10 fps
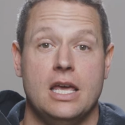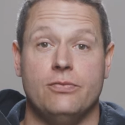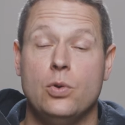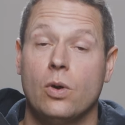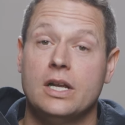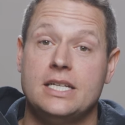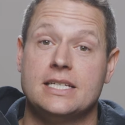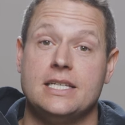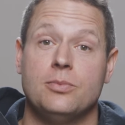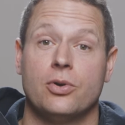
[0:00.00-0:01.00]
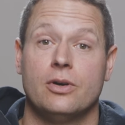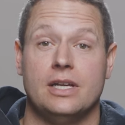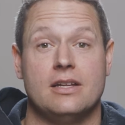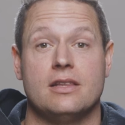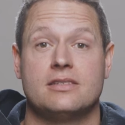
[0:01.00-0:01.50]
If you want to dig deeper
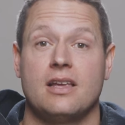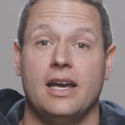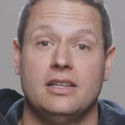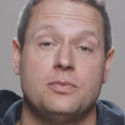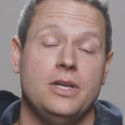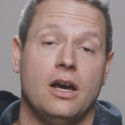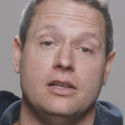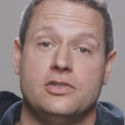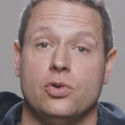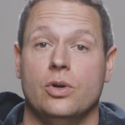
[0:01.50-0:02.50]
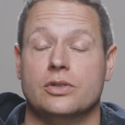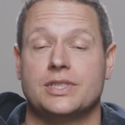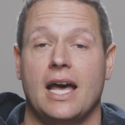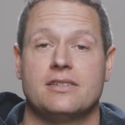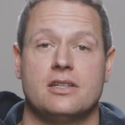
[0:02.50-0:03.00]
into the science behind
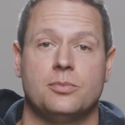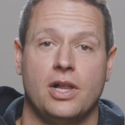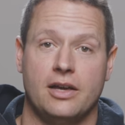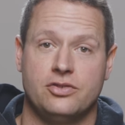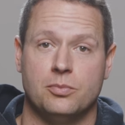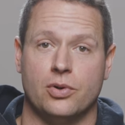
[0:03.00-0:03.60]
soils as it applies to